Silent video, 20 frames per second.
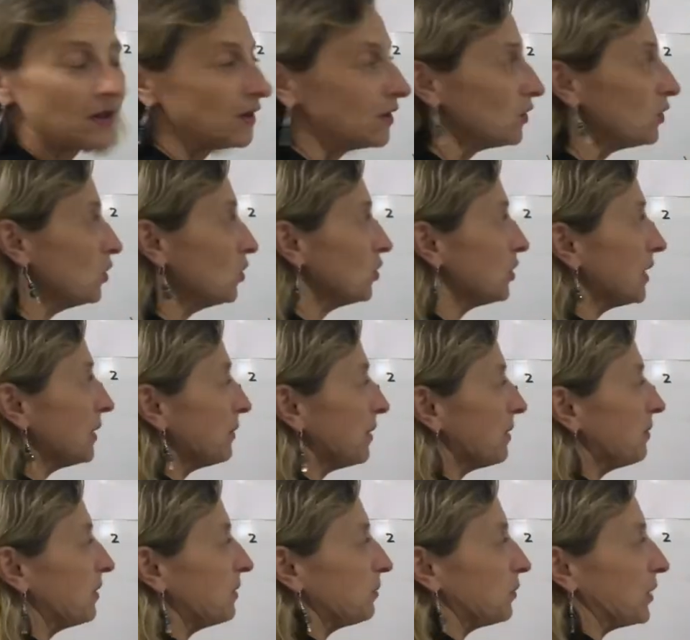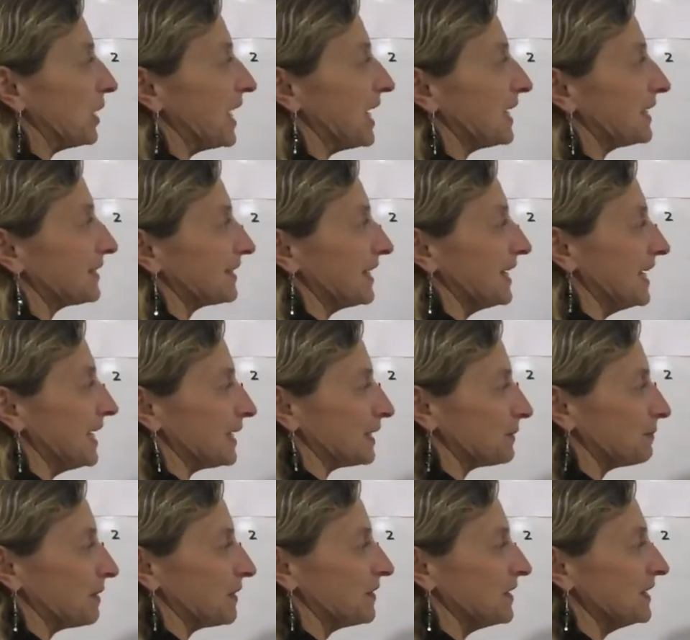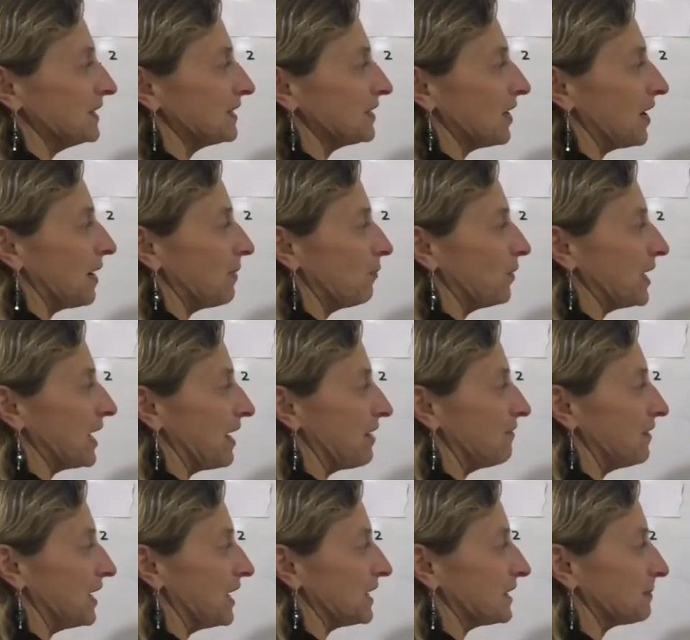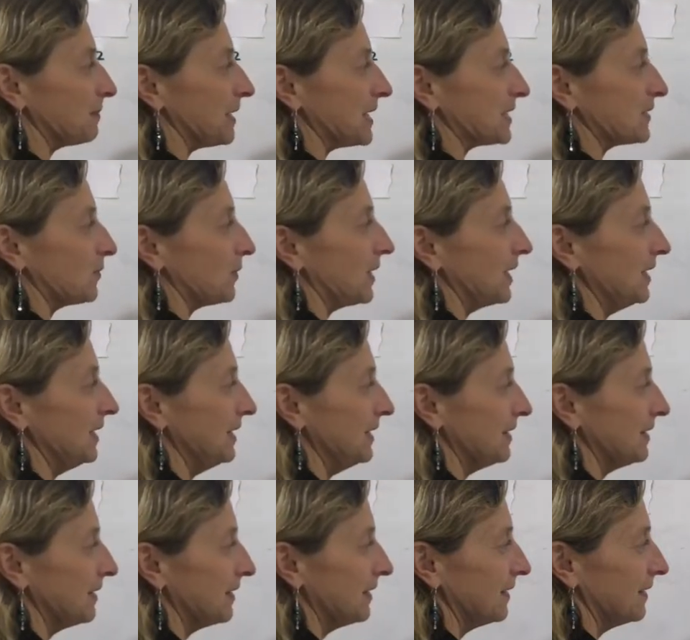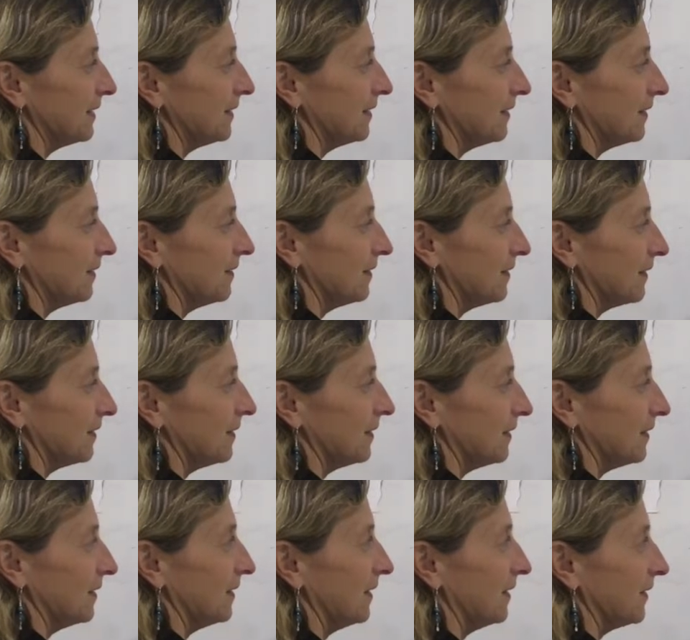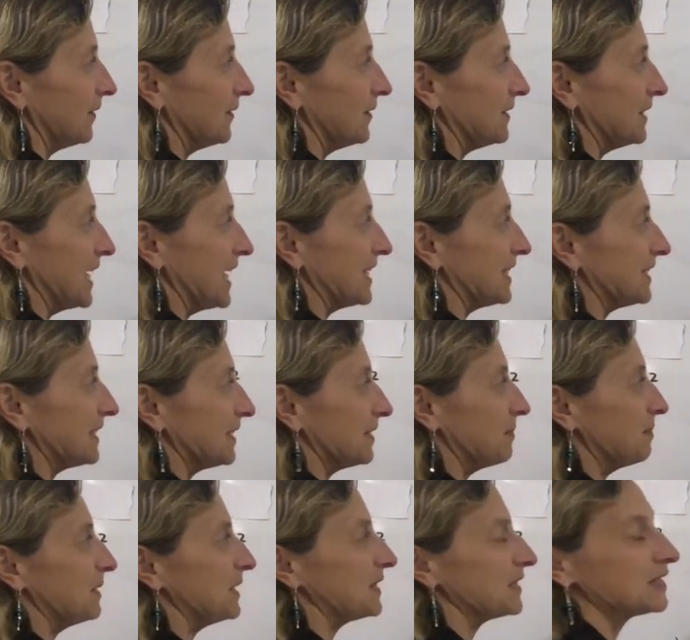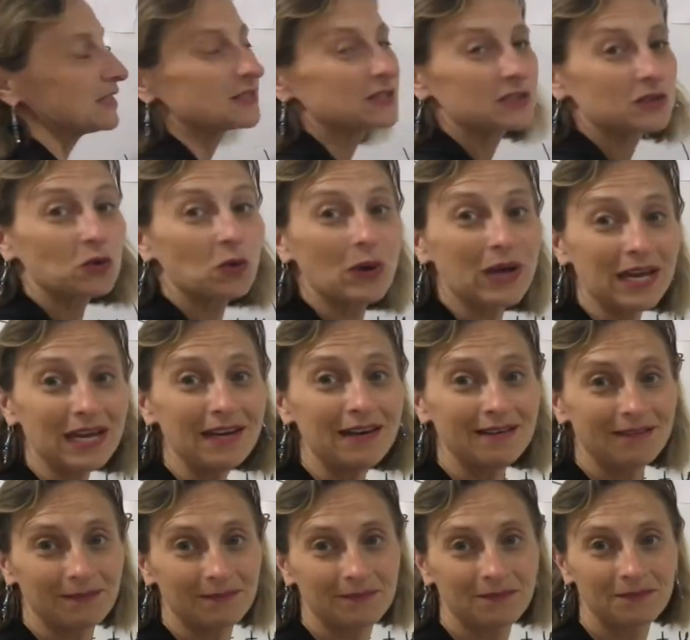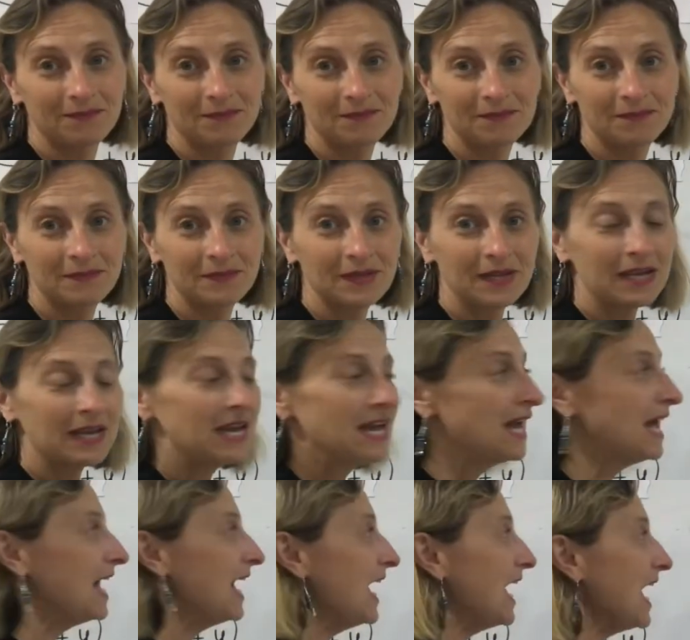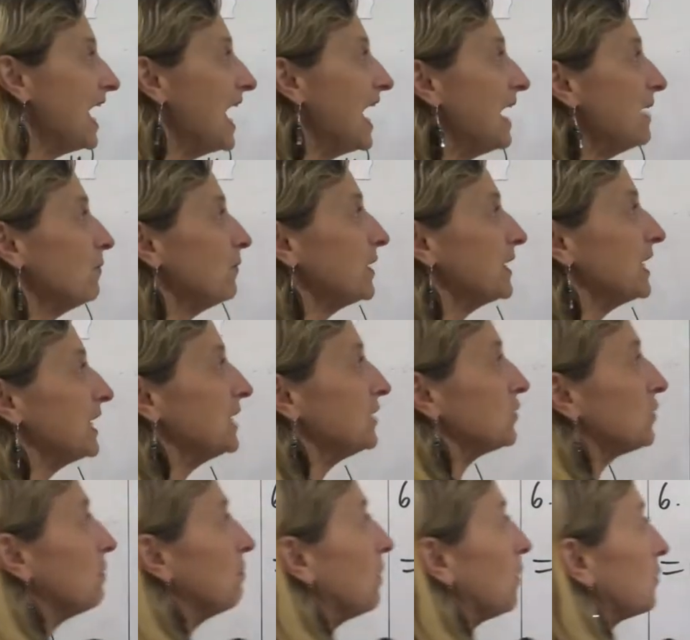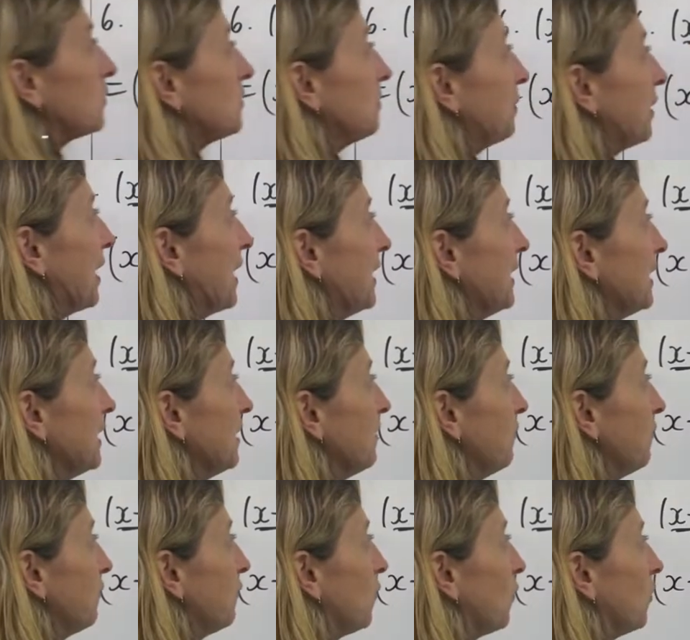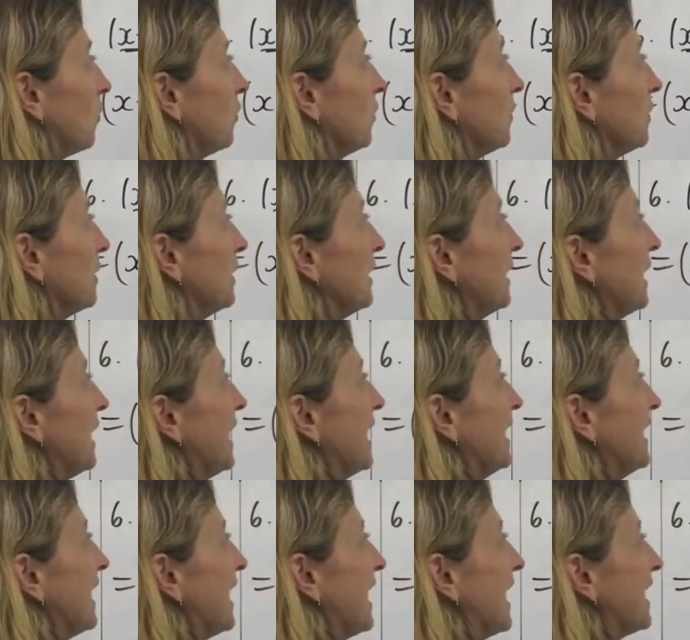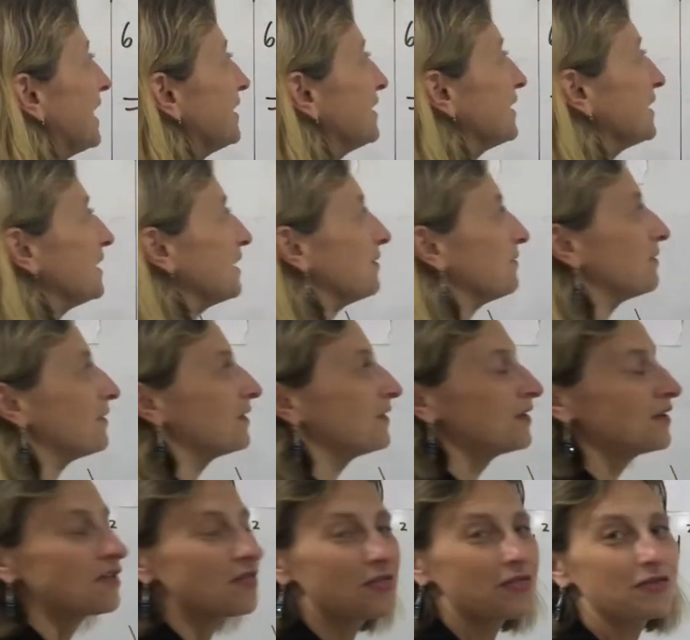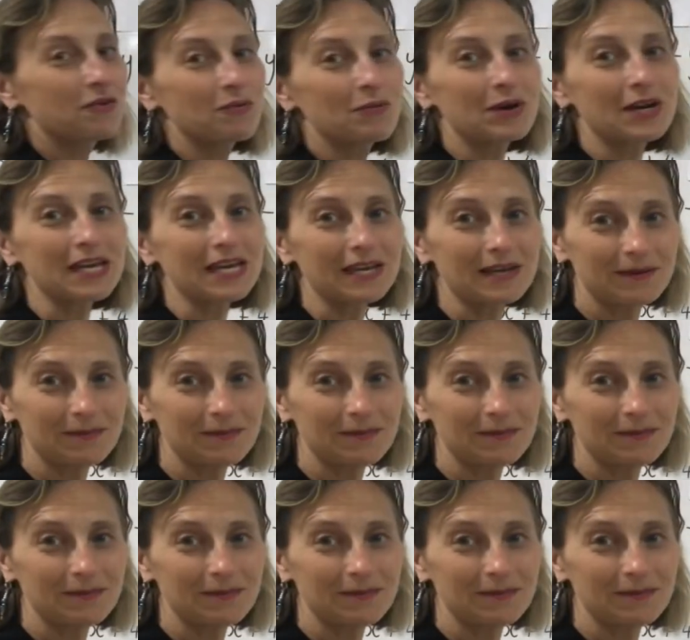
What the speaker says: Usually we would put x and x, but this time we have x plus 1, because that's the bit that's squared. And we need to multiply to give 4 and add to give 3.